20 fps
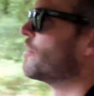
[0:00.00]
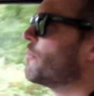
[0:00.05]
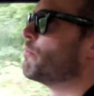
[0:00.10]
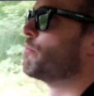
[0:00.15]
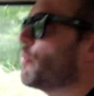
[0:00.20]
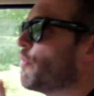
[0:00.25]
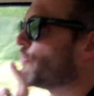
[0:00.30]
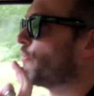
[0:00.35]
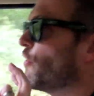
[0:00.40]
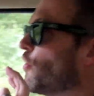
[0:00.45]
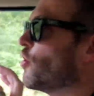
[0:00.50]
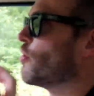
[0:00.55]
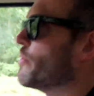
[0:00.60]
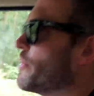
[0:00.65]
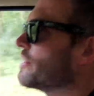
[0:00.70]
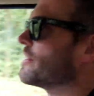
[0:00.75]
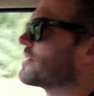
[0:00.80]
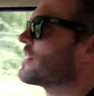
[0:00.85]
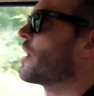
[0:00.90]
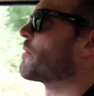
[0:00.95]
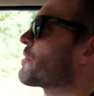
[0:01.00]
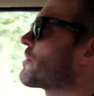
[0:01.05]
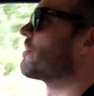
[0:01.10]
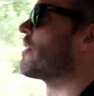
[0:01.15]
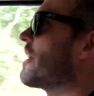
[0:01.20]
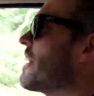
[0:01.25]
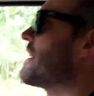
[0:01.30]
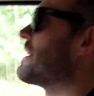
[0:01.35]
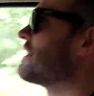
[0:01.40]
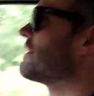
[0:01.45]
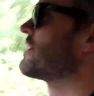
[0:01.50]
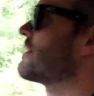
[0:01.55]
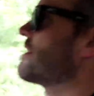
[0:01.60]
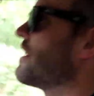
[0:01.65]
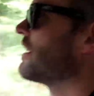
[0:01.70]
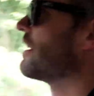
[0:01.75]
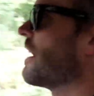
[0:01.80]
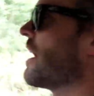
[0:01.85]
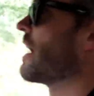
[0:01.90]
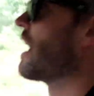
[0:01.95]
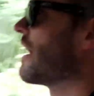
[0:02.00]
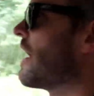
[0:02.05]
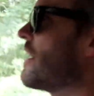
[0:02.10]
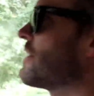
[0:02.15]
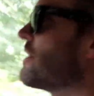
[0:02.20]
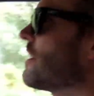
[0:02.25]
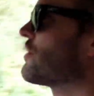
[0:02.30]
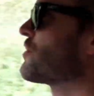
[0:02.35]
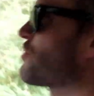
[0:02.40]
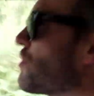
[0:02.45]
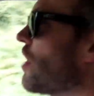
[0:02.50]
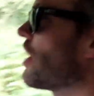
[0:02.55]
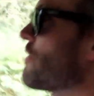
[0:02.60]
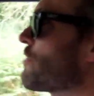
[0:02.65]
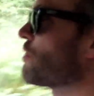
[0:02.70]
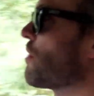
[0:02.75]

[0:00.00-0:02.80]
performance upgrades, does drive